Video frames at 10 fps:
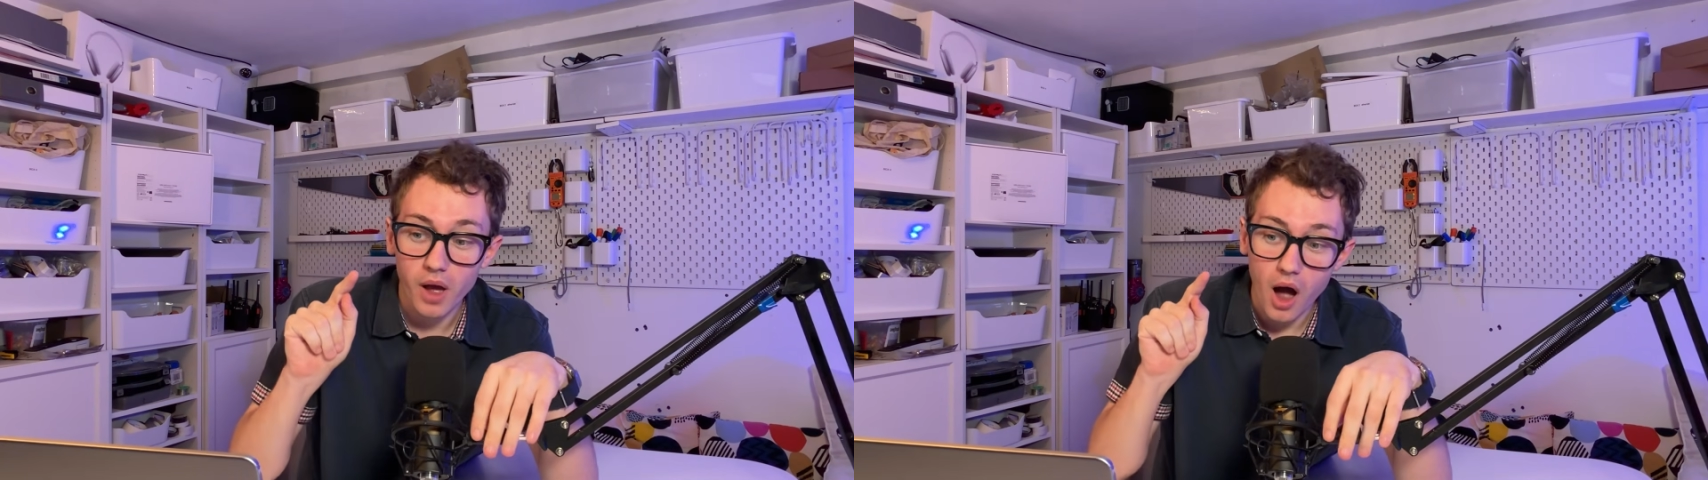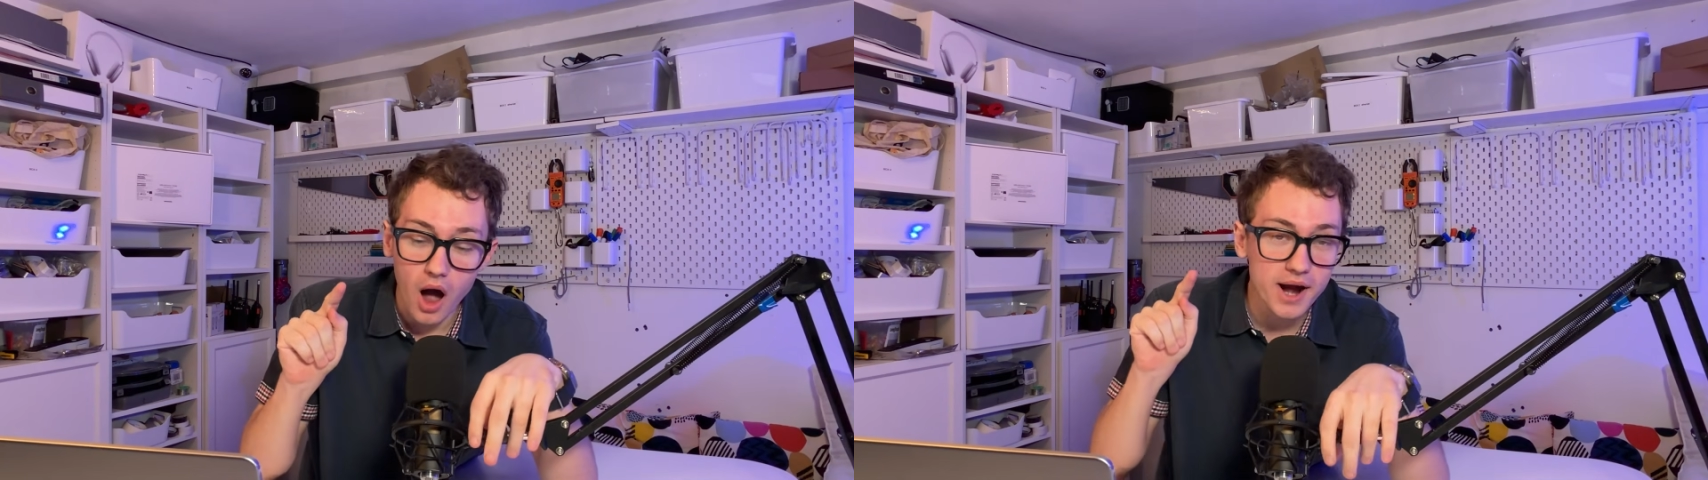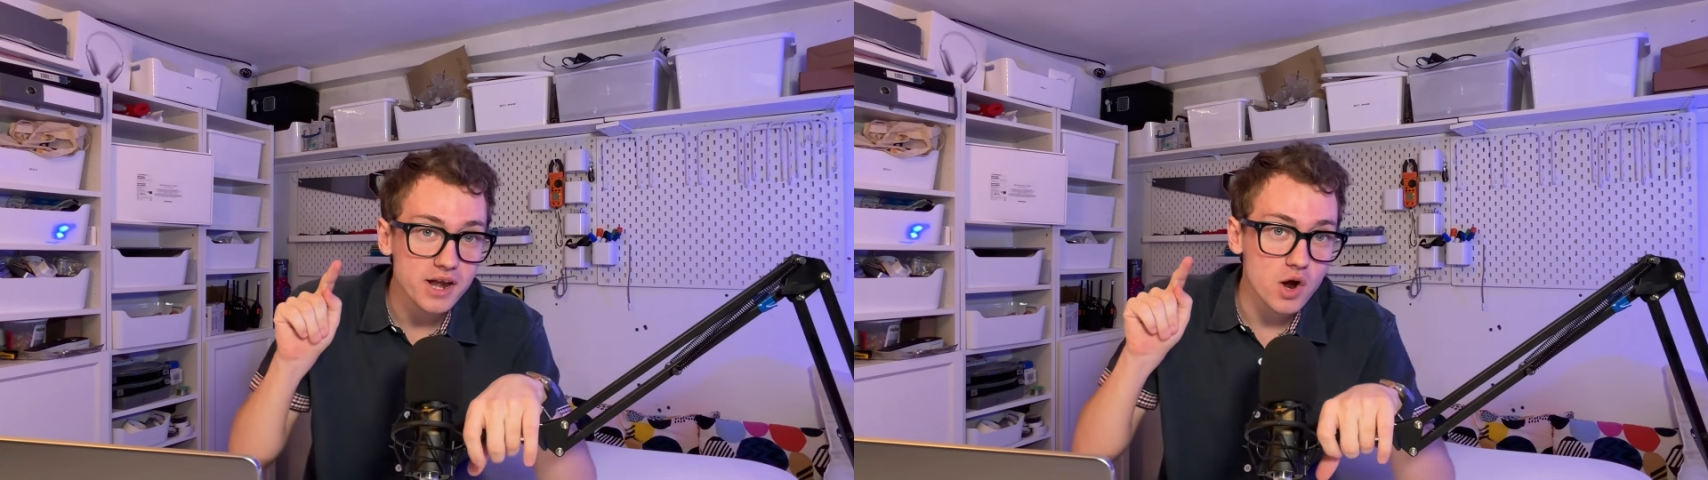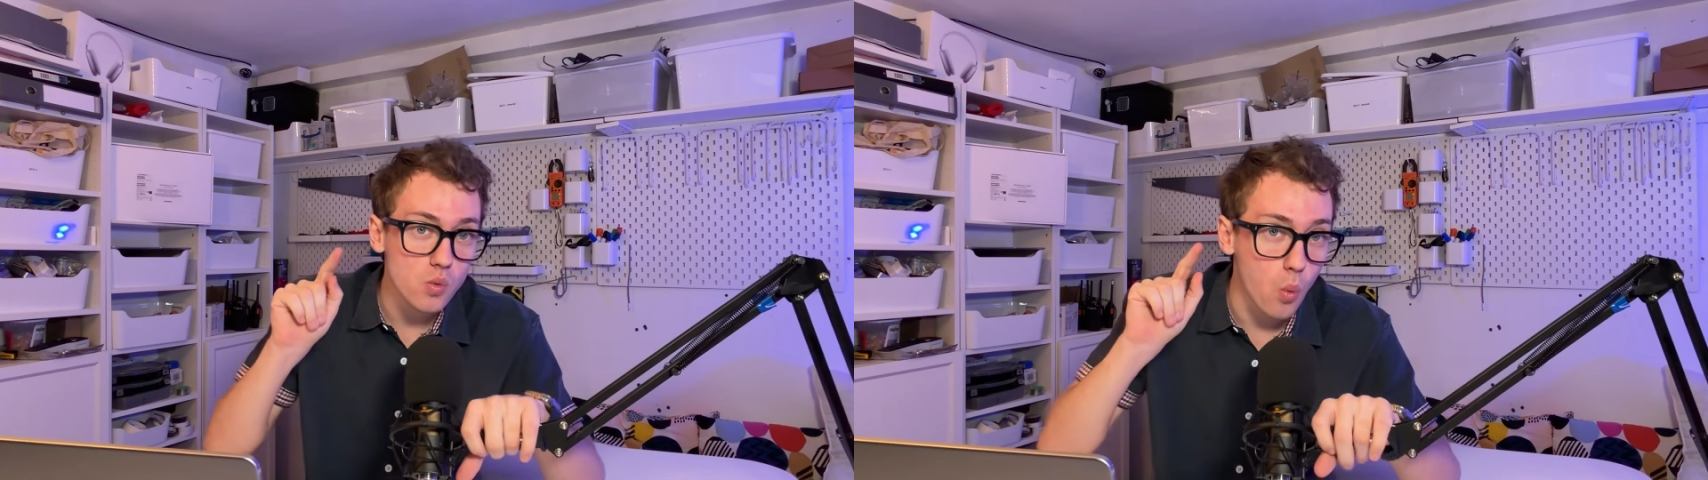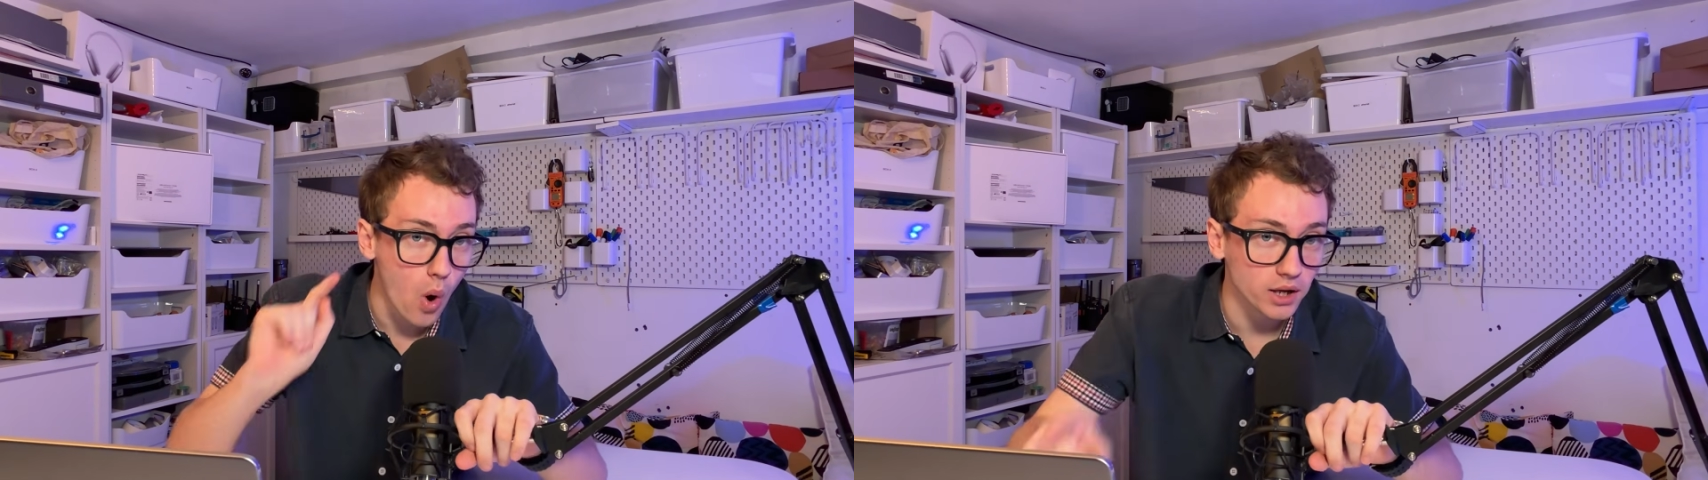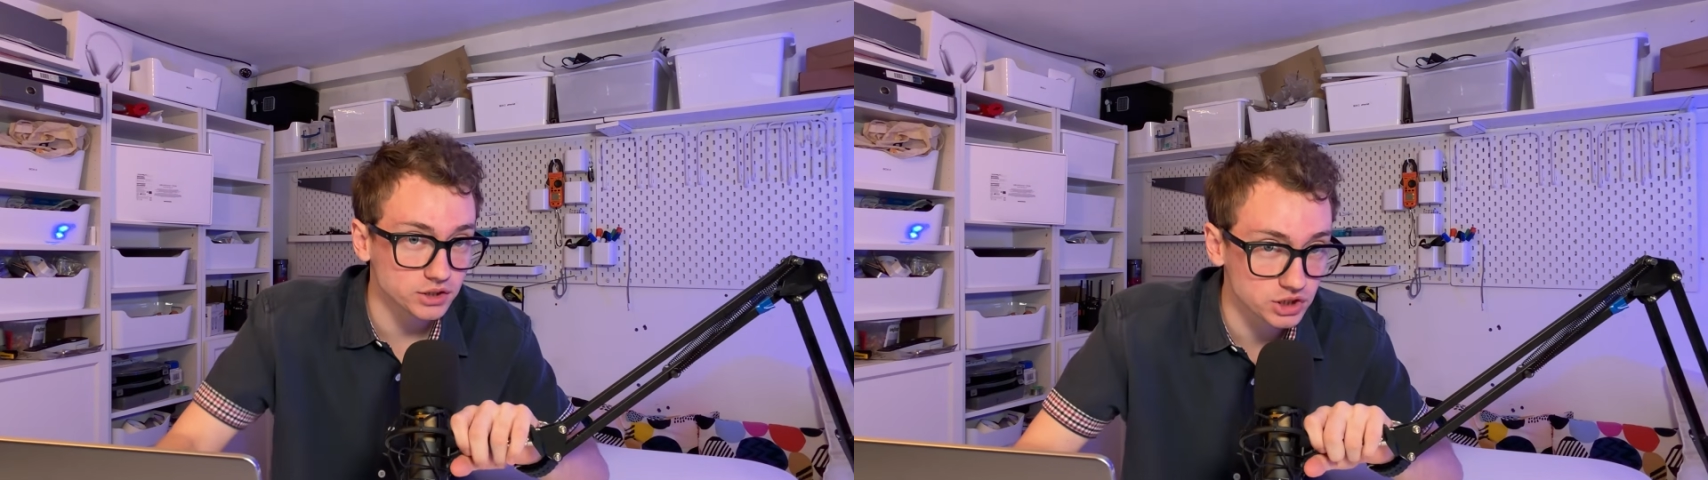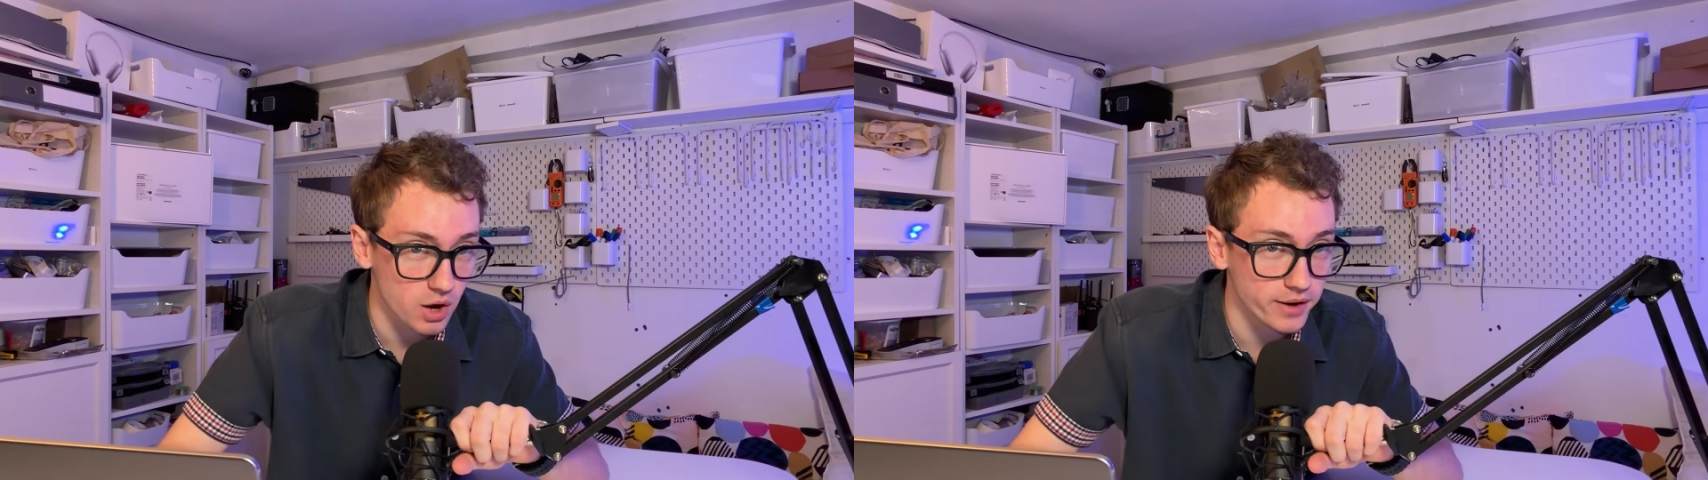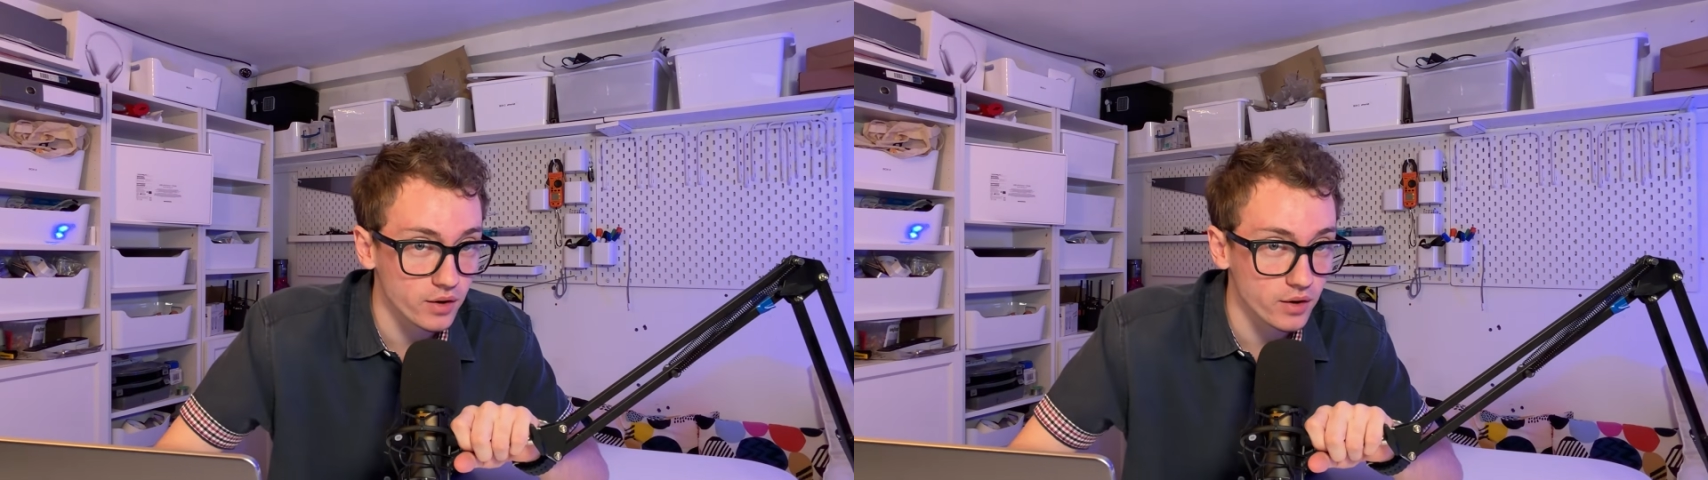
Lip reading: I know what's going